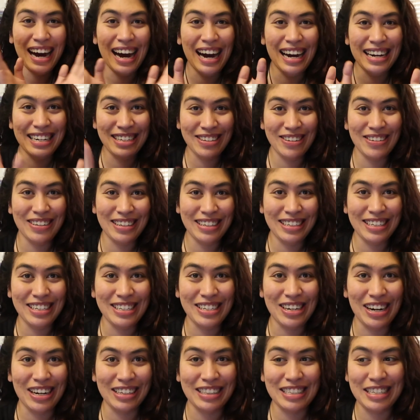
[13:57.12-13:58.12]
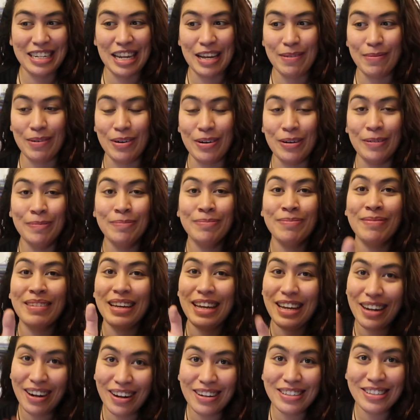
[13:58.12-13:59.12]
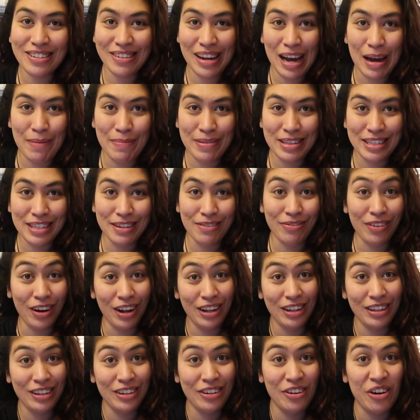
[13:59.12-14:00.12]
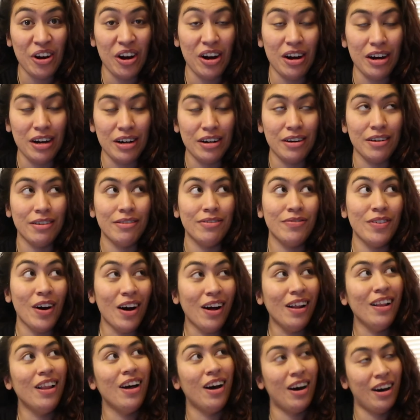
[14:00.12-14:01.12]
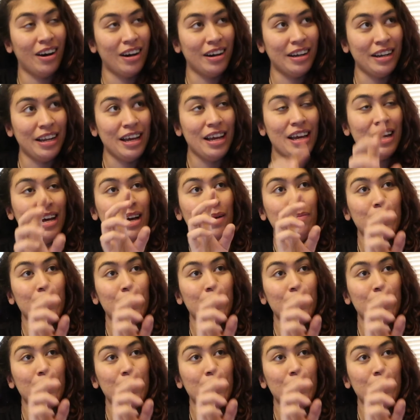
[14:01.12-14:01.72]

I totally just knocked the table. It also happens to fall on